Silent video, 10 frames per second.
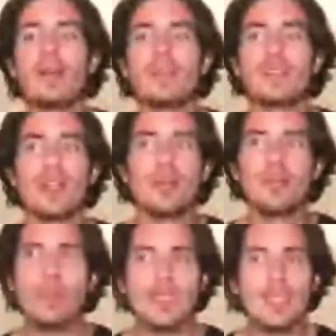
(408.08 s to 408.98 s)
So
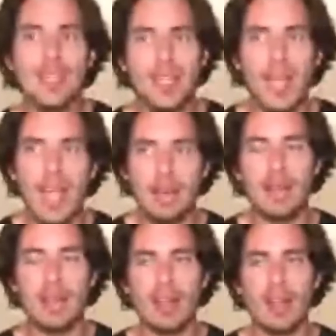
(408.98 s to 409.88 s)
basically,
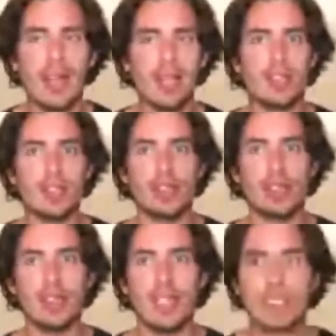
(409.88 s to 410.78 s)
everything in nature
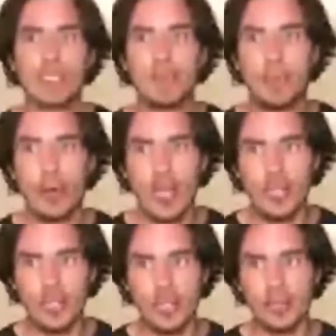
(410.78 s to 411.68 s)
is
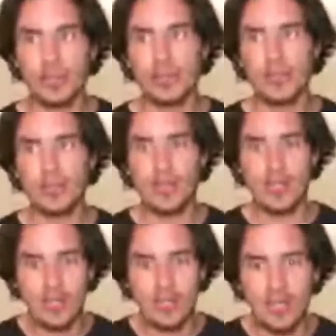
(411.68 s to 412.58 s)
pressure.
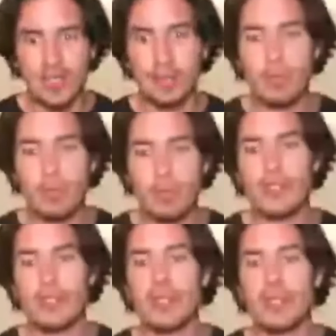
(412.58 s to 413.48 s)
It's a
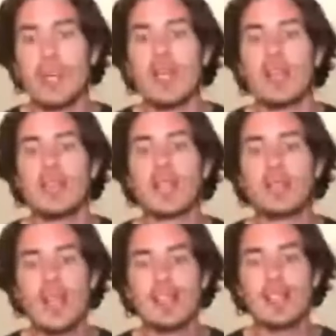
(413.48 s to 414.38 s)
pressure that
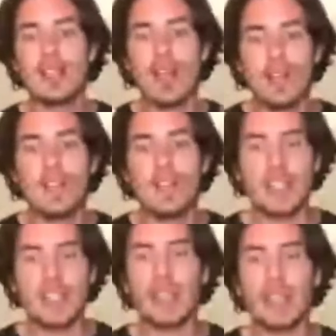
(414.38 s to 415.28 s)
creates a
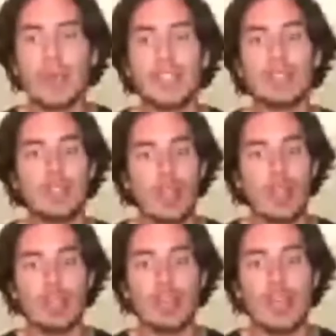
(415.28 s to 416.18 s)
conflict that we need to
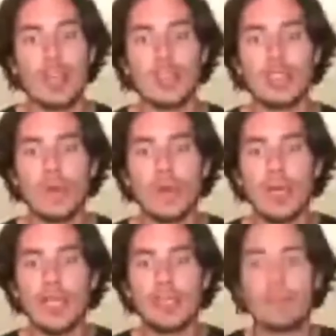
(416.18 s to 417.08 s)
solve. So
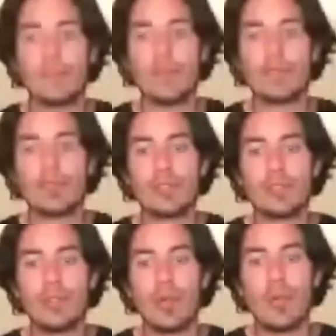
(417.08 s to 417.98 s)
it's about
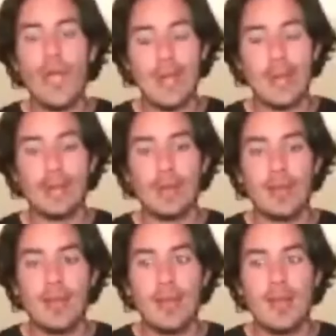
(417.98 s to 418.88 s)
to awake
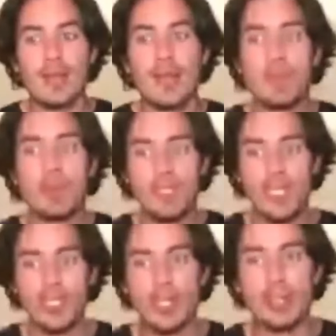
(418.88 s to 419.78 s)
the
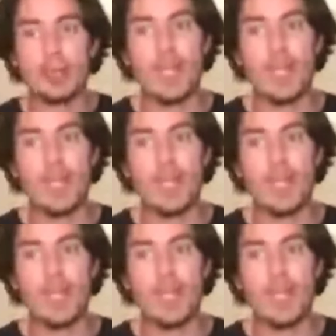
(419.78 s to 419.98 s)
potential that